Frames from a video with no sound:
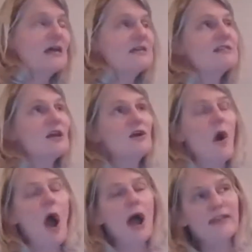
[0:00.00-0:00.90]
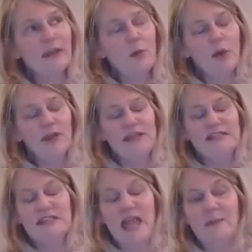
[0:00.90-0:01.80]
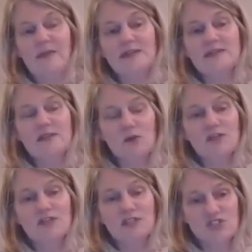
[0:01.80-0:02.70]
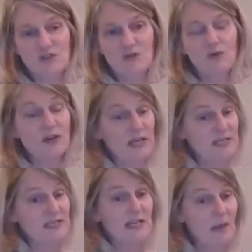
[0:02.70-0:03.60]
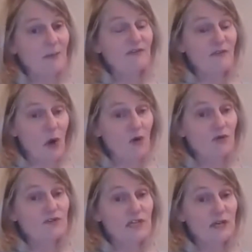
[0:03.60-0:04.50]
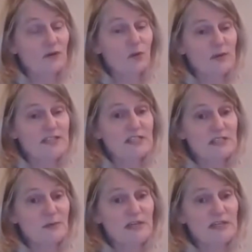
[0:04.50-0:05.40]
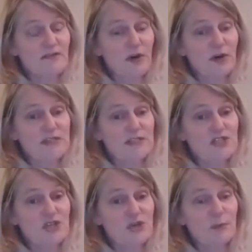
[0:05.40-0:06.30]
So I think what needs to happen is the Auditor General needs to come involved in the Western Springs Forest issue,